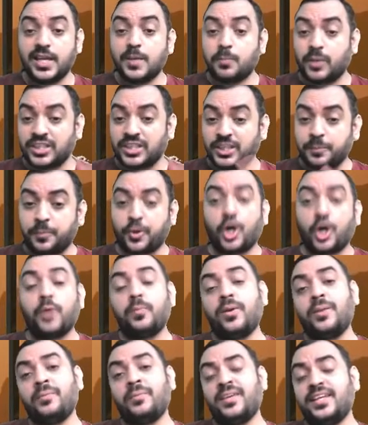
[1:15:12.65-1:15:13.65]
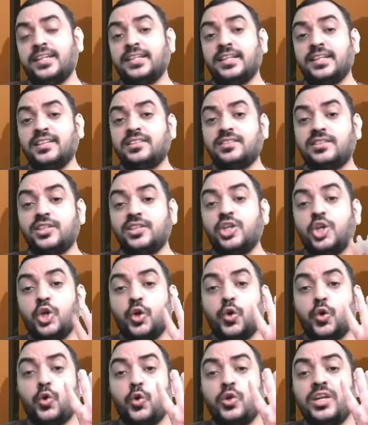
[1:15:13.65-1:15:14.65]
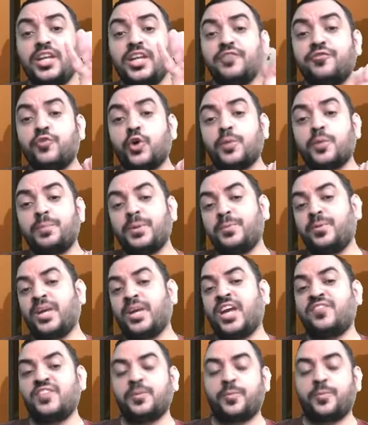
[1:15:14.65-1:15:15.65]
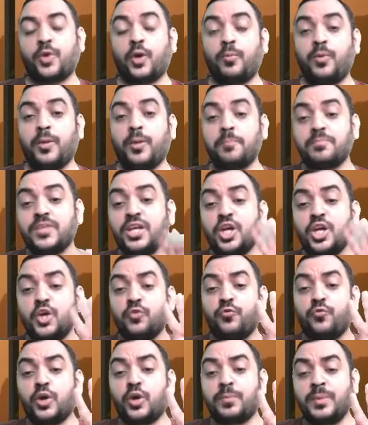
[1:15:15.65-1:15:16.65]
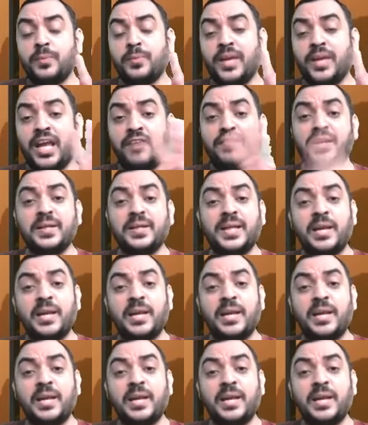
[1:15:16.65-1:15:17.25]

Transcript: But the problem here is only four people have the problem. Four people having